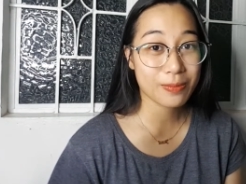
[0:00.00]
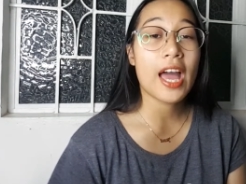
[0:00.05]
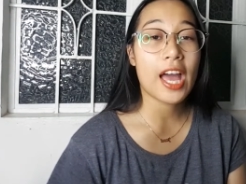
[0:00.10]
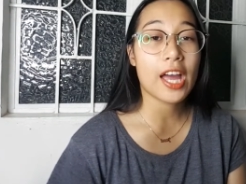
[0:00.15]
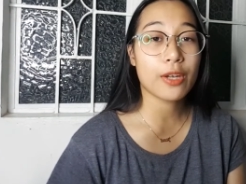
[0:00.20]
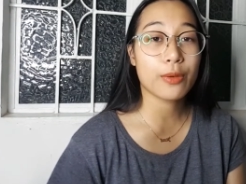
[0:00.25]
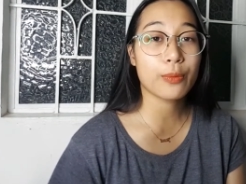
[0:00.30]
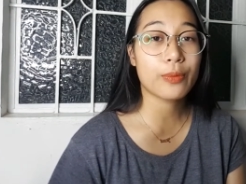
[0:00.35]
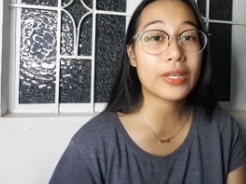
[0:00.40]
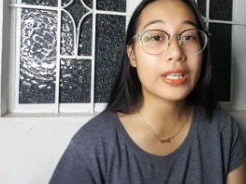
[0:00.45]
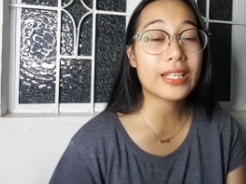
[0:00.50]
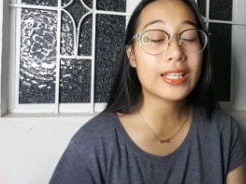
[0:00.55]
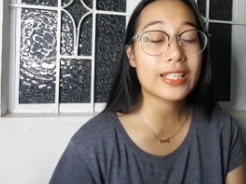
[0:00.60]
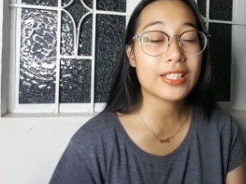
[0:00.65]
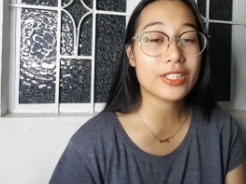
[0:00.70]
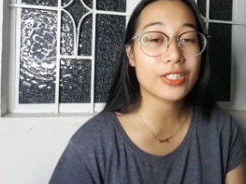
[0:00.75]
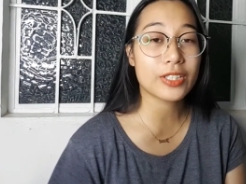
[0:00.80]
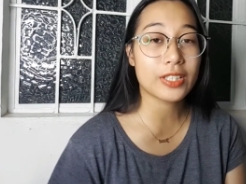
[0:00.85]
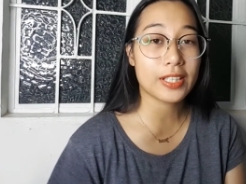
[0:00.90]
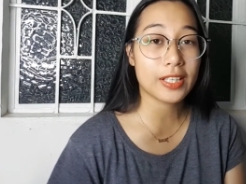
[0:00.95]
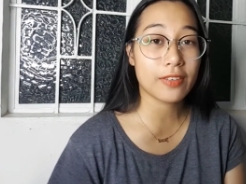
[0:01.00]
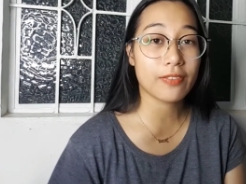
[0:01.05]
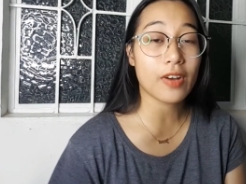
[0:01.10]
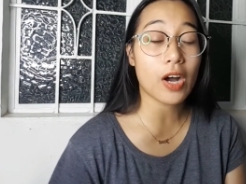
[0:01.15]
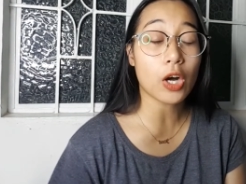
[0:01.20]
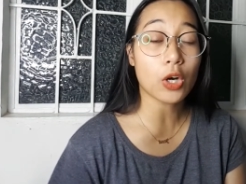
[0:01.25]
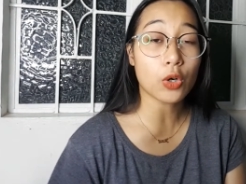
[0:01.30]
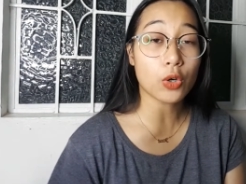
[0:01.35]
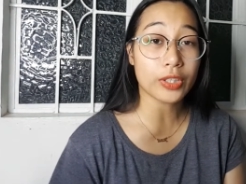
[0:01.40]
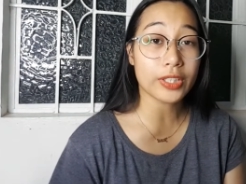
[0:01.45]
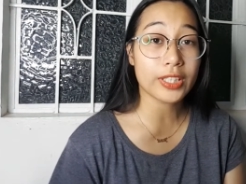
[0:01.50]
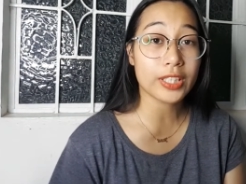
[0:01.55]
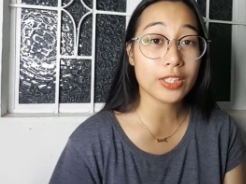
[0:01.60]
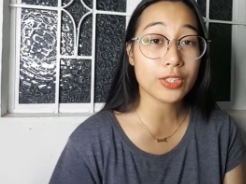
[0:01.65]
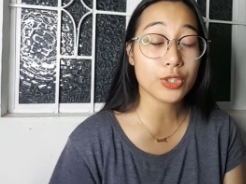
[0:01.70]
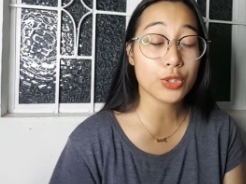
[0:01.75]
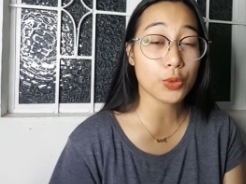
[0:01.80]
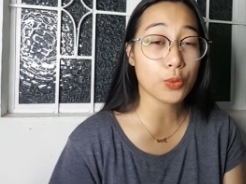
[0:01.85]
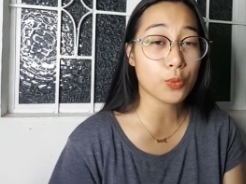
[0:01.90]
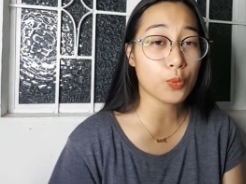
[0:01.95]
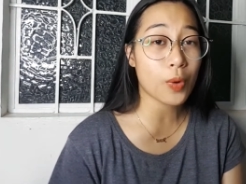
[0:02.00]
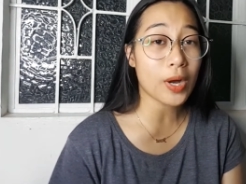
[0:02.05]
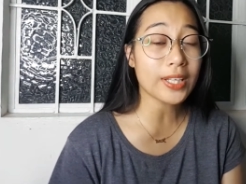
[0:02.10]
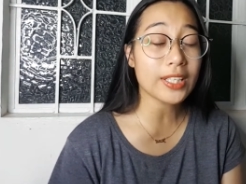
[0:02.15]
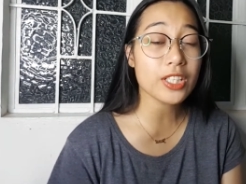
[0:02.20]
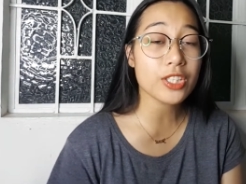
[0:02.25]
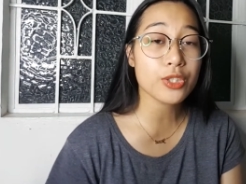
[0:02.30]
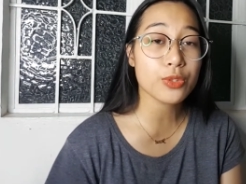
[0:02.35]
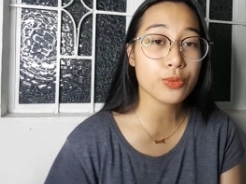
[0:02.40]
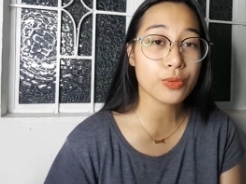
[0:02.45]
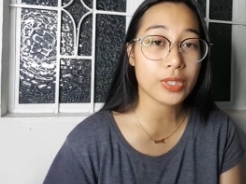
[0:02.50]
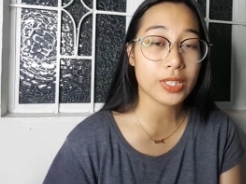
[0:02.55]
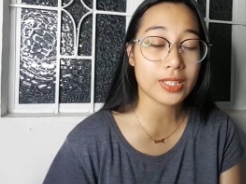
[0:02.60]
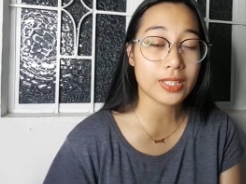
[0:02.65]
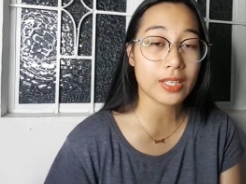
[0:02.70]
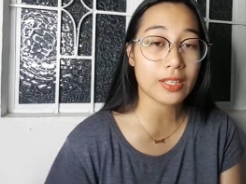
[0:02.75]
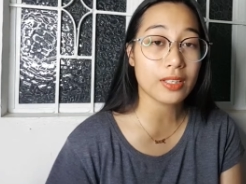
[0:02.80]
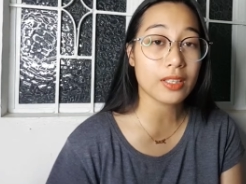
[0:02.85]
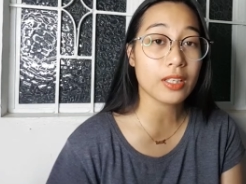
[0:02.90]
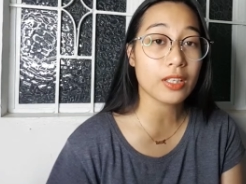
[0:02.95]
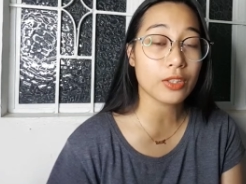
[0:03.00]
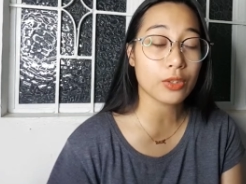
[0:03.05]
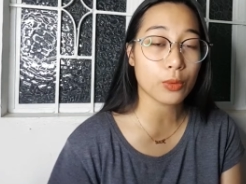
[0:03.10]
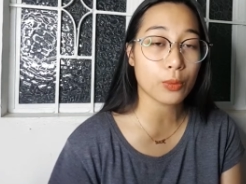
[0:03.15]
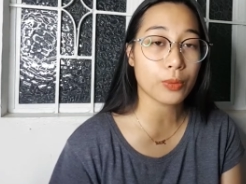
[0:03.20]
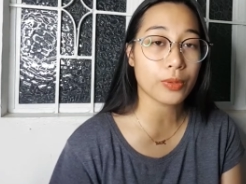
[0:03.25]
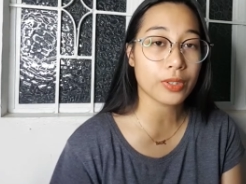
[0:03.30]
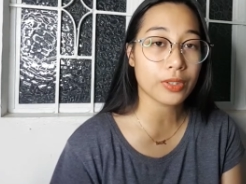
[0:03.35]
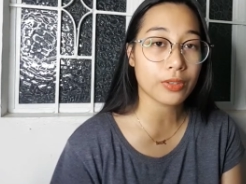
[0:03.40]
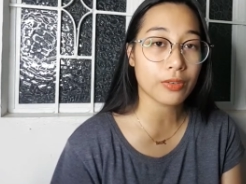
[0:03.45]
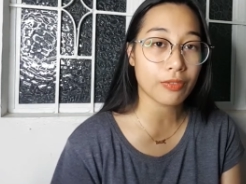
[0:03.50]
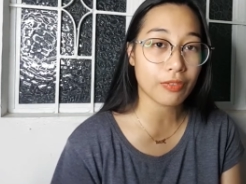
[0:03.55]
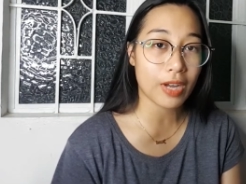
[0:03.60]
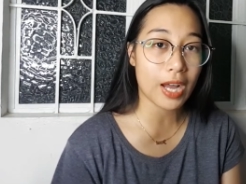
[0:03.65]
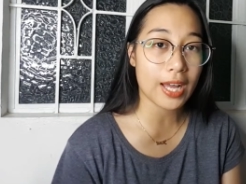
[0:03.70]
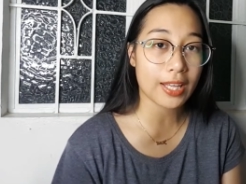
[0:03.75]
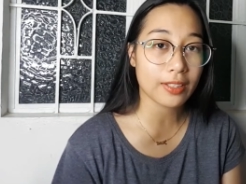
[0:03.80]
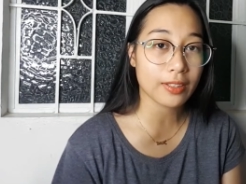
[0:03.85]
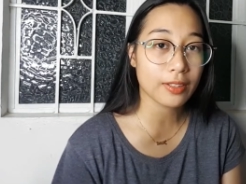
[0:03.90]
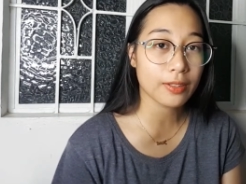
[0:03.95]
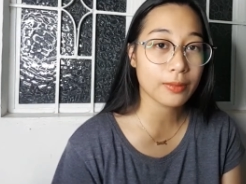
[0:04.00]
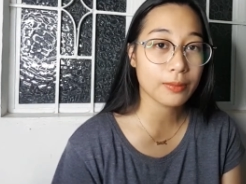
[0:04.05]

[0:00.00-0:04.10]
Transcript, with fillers: And we need to live according to what is written in the Word of God.